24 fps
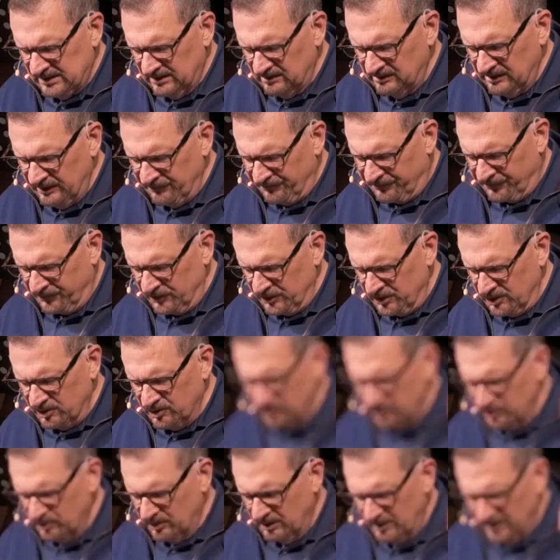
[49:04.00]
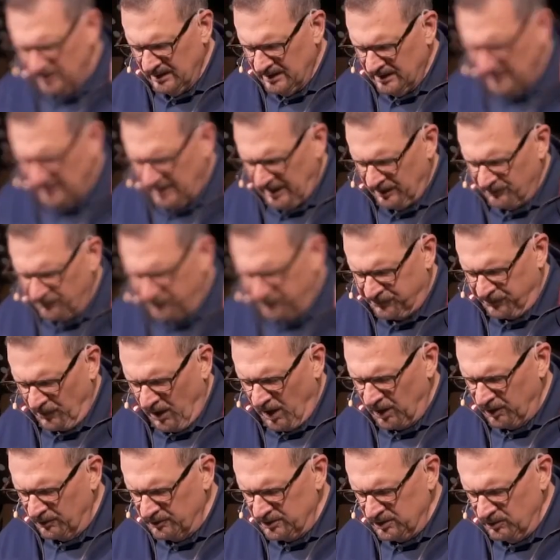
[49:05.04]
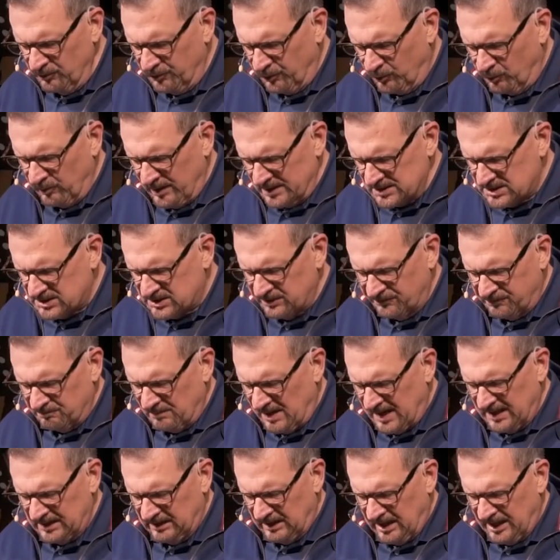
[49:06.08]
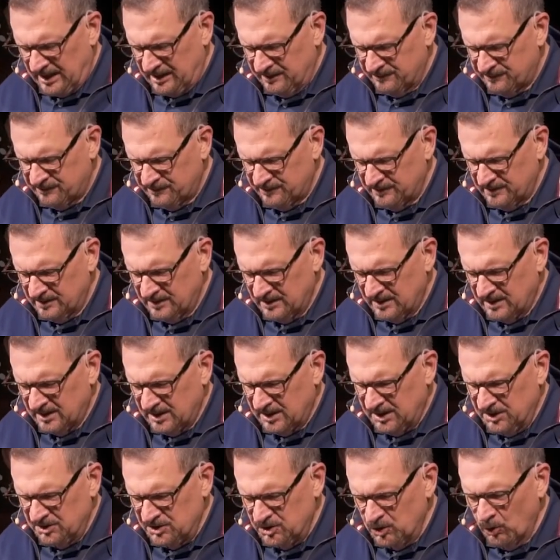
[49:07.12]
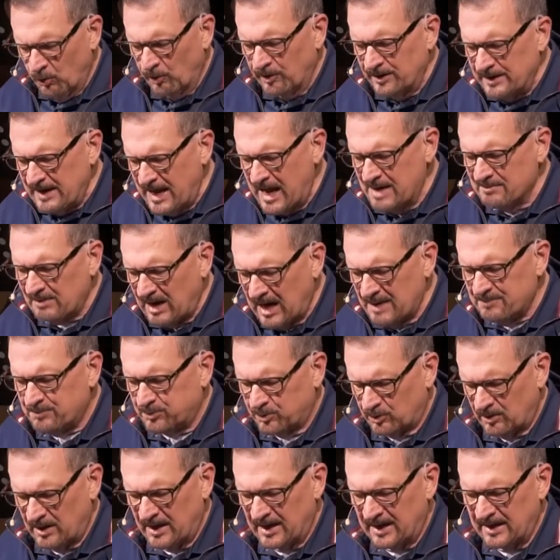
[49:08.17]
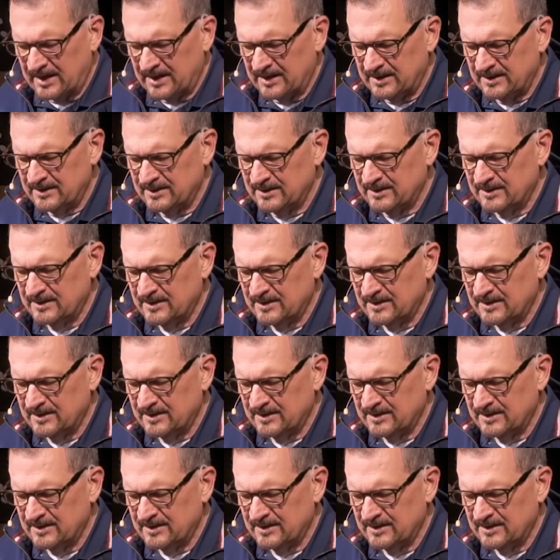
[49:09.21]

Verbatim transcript: to live for you and follow you the rest of my life. In your name I pray.